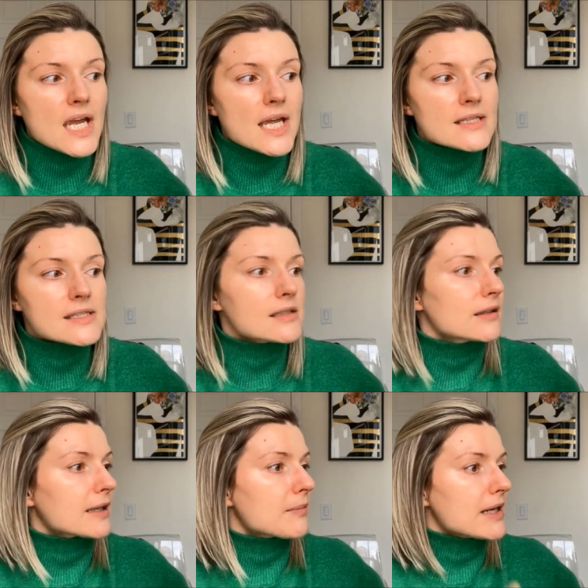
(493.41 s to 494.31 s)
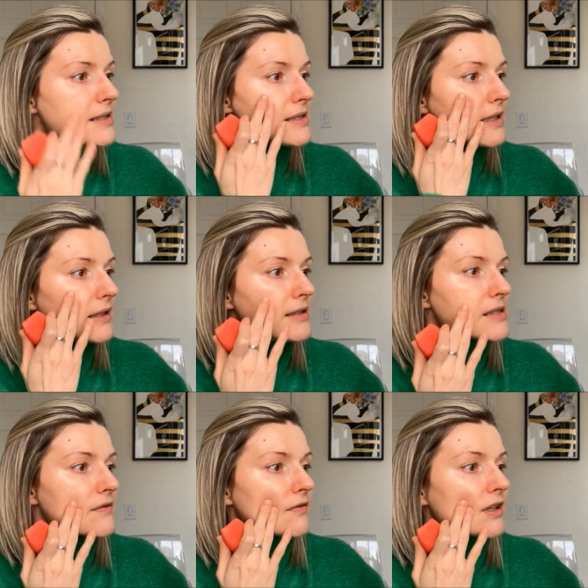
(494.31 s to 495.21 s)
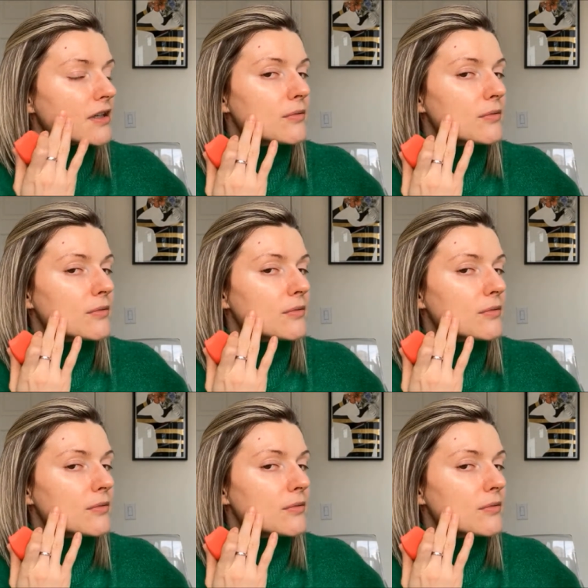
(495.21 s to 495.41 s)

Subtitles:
And still, like, my skin is very